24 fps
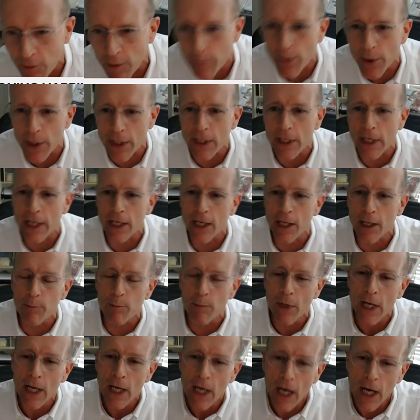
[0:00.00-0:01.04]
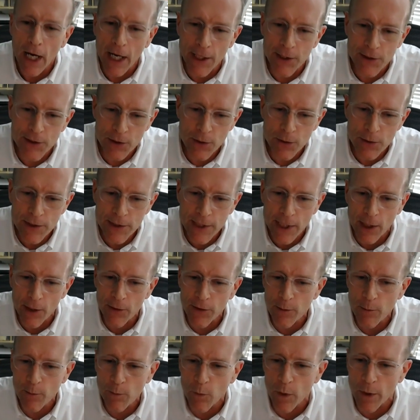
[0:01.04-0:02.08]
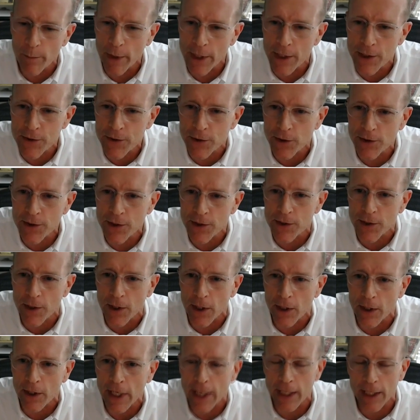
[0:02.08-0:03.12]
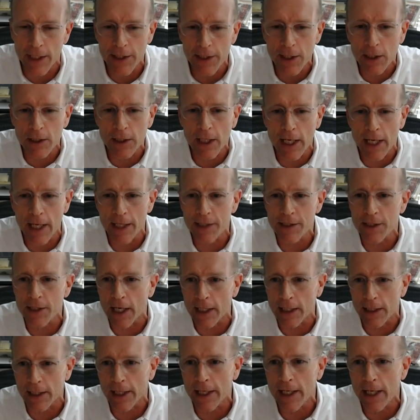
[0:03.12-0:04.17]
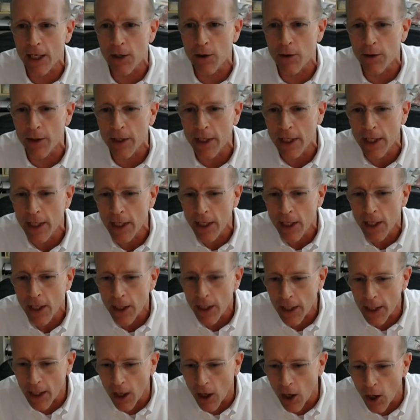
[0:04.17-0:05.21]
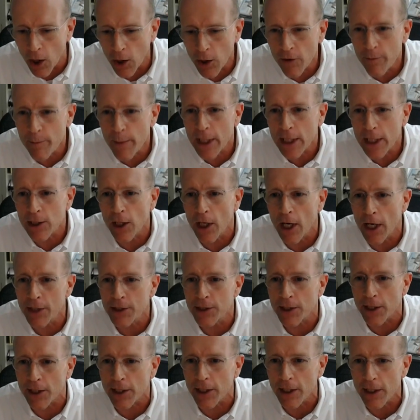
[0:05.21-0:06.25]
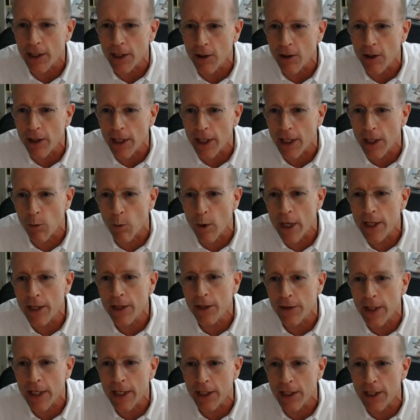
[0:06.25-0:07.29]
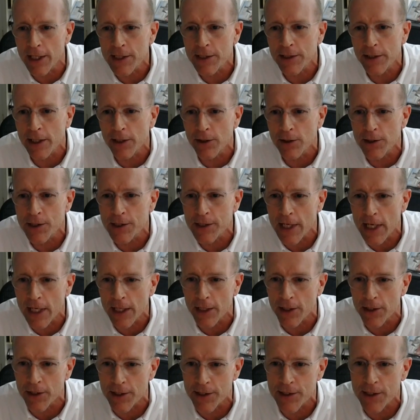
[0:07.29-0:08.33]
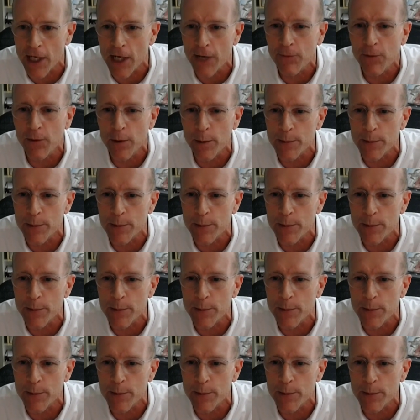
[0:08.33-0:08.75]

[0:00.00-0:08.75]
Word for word: everybody. And I do tell them what my assertions are. And in the class, I lay out all of my logic in a way that they can easily understand and decide for